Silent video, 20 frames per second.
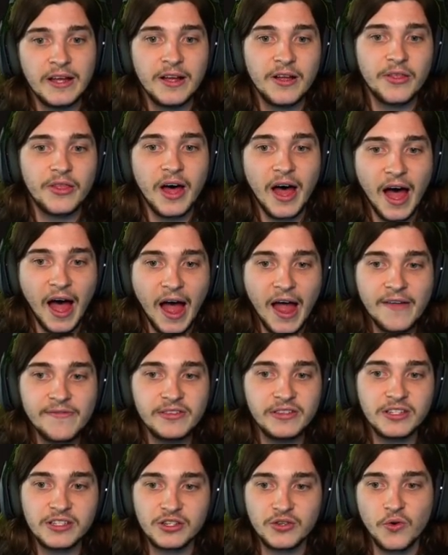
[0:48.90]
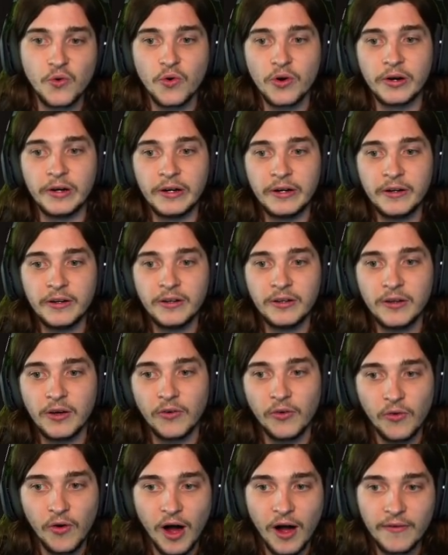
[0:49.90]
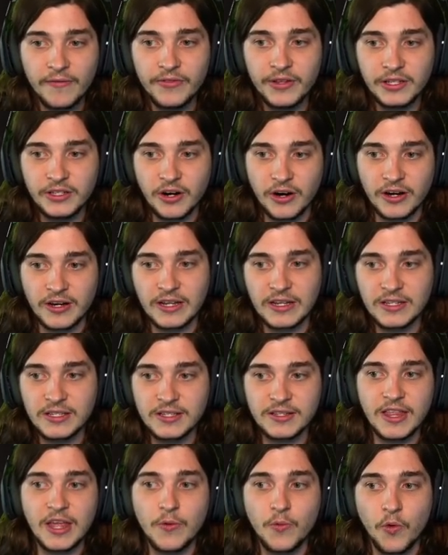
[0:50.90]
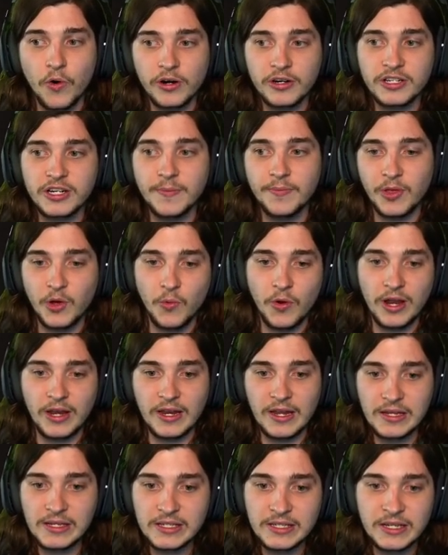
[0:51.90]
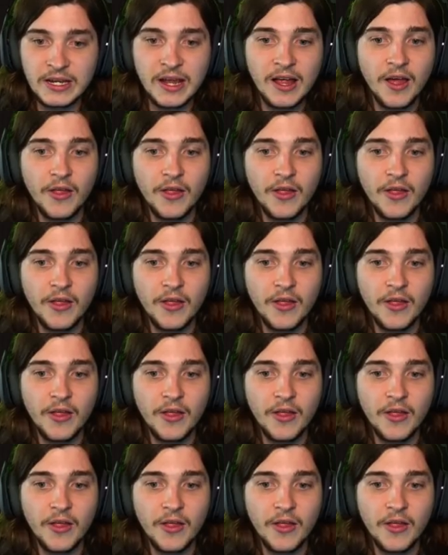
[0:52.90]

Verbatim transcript: The Hive and the Scorn, love the darkness, they worship the witness.